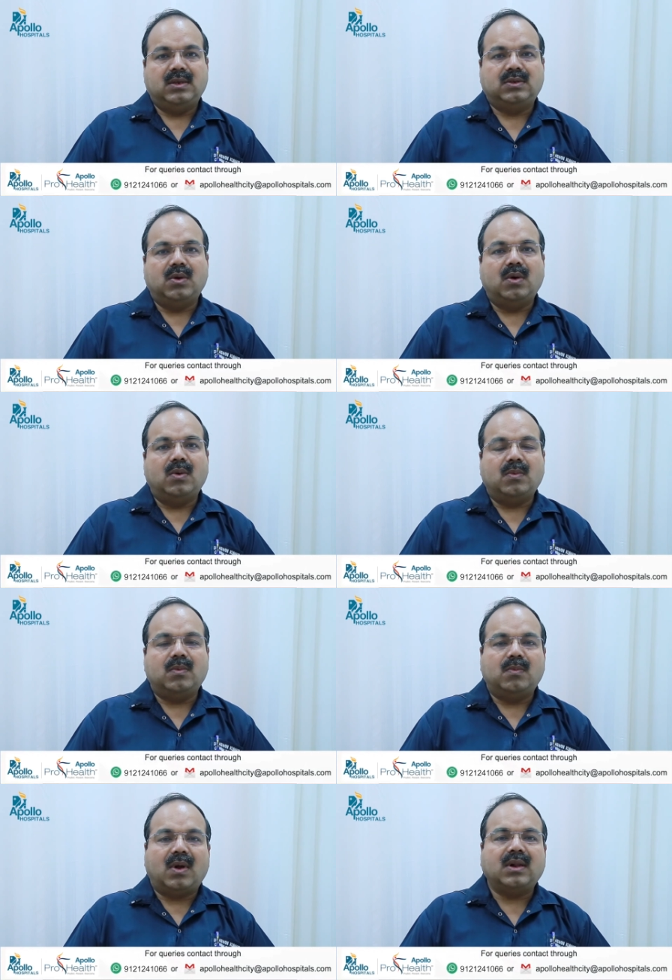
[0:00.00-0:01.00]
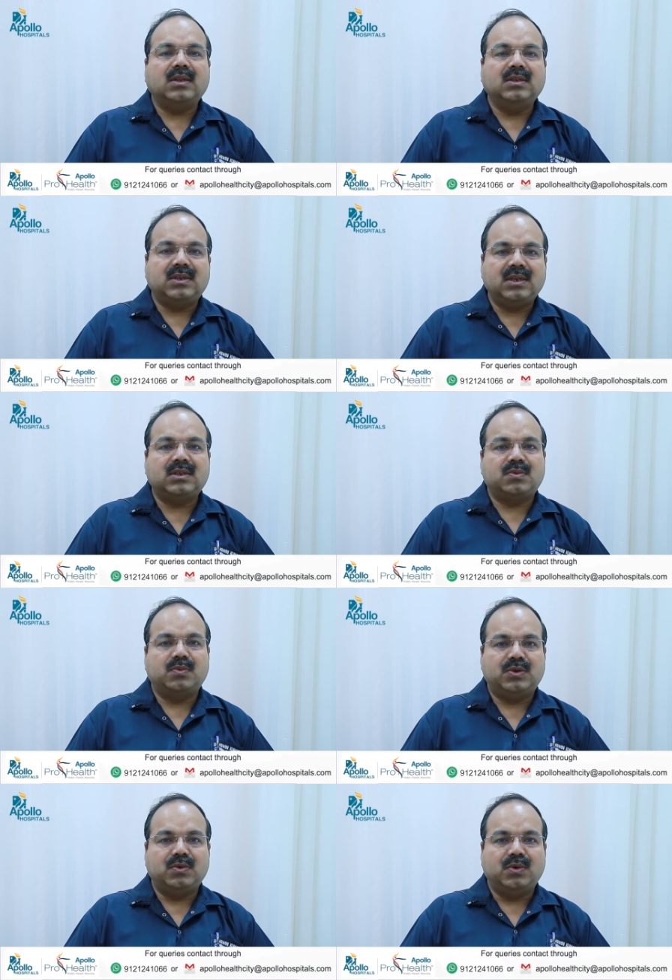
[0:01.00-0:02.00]
So what are the tests
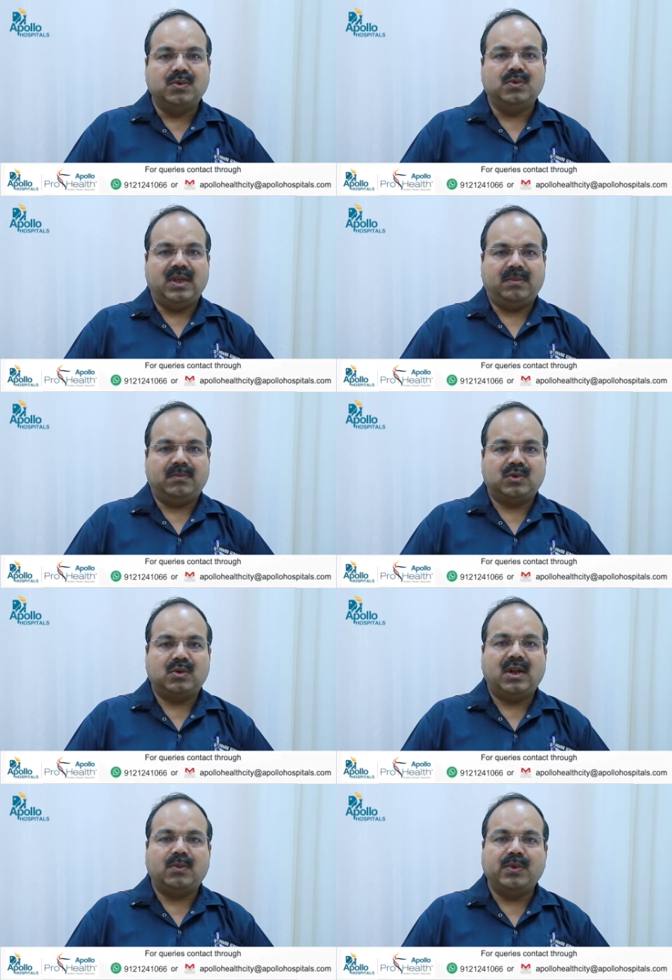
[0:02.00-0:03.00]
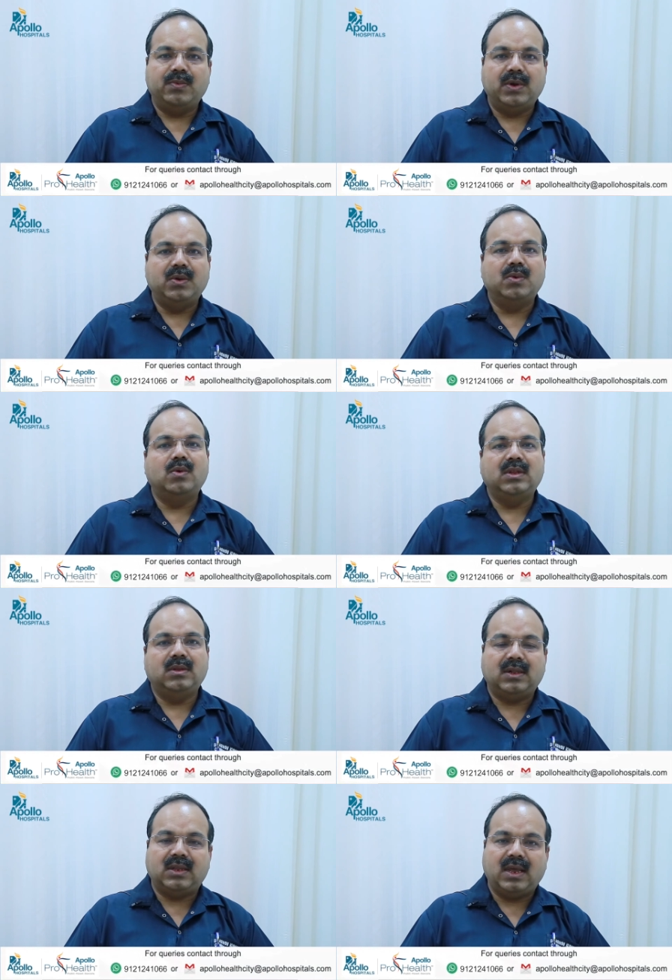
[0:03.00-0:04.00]
we should do them, so that we will know
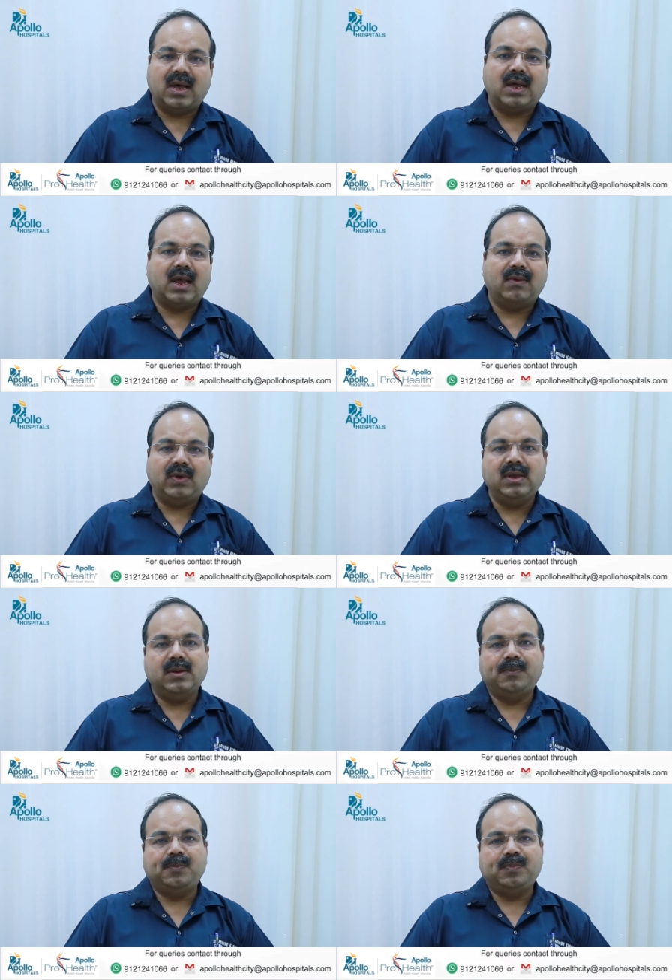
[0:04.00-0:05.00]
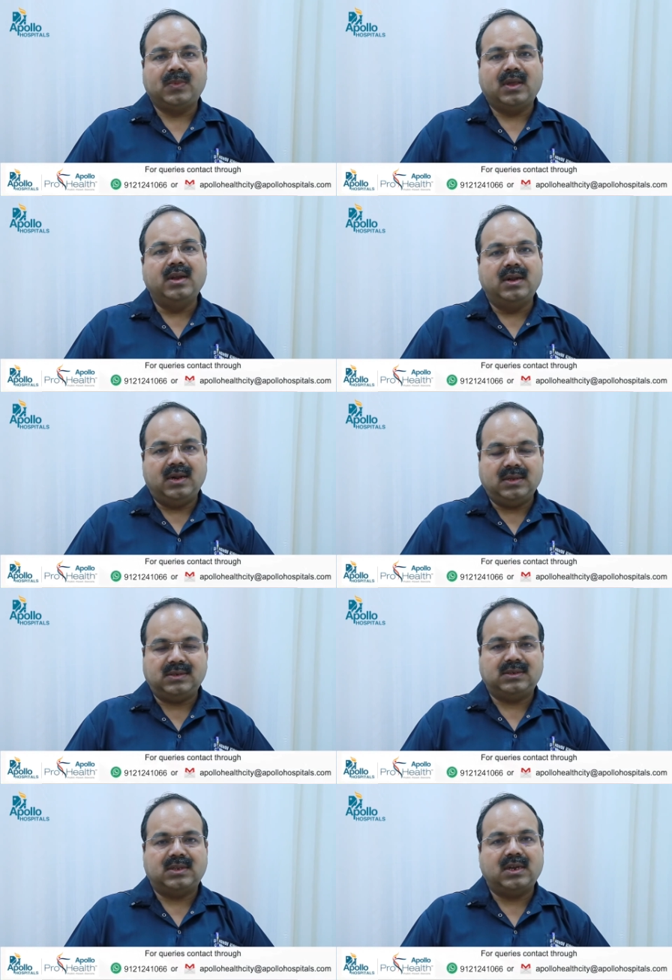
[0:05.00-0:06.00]
they are having kidney
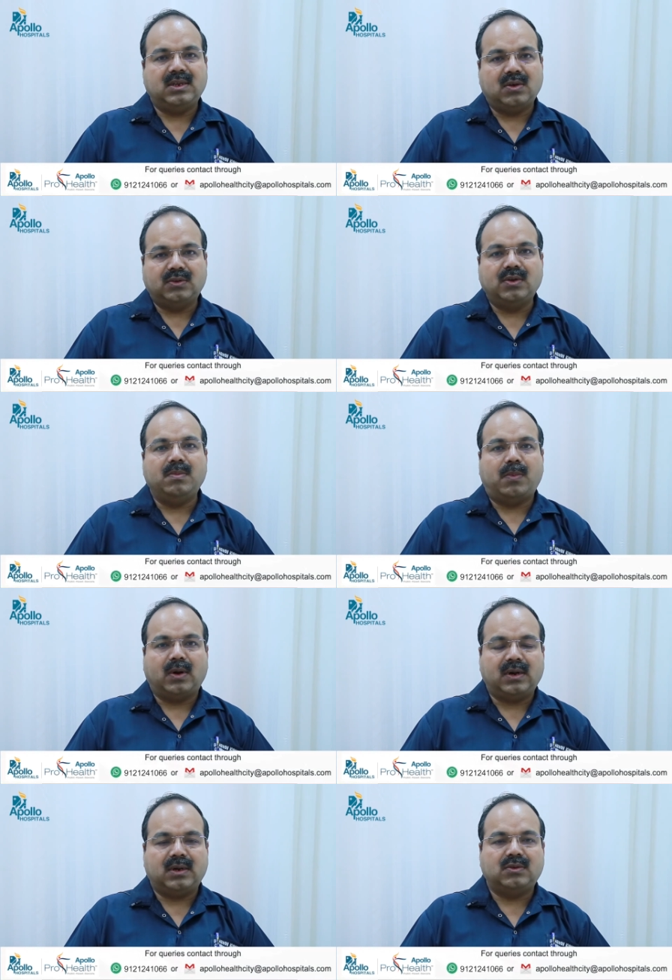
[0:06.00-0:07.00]
disease? That is also important.